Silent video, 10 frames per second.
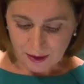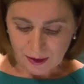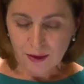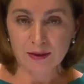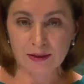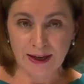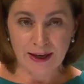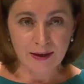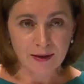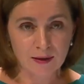
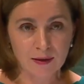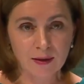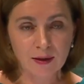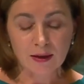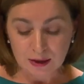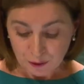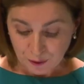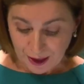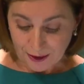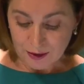Today, the
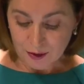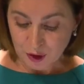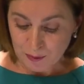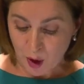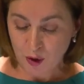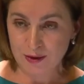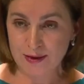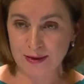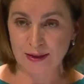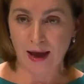fight for
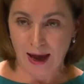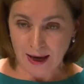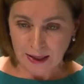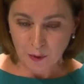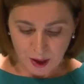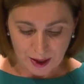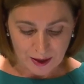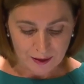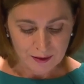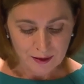democracy anywhere
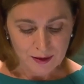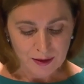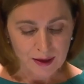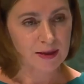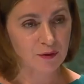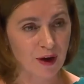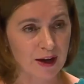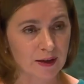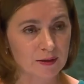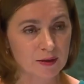is the
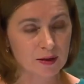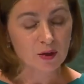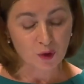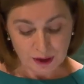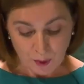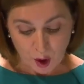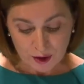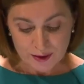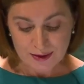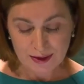fight for
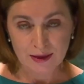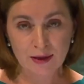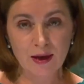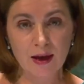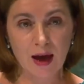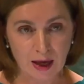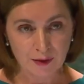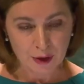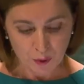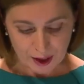democracy
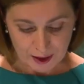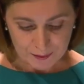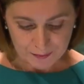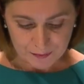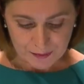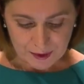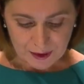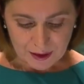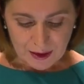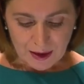everywhere.
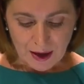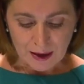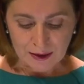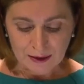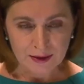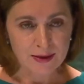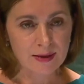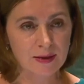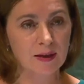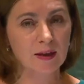And in
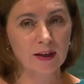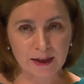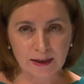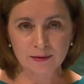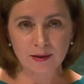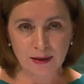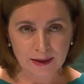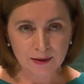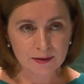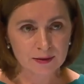this
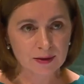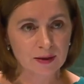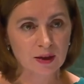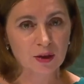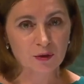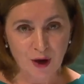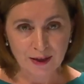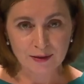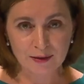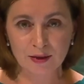interlinked
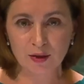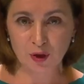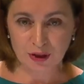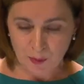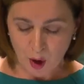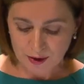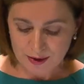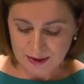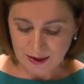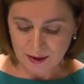fight for
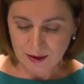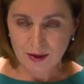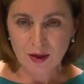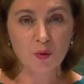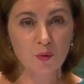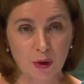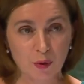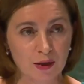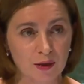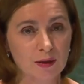democracy, we
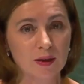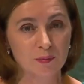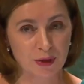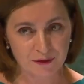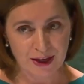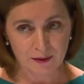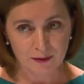will prevail.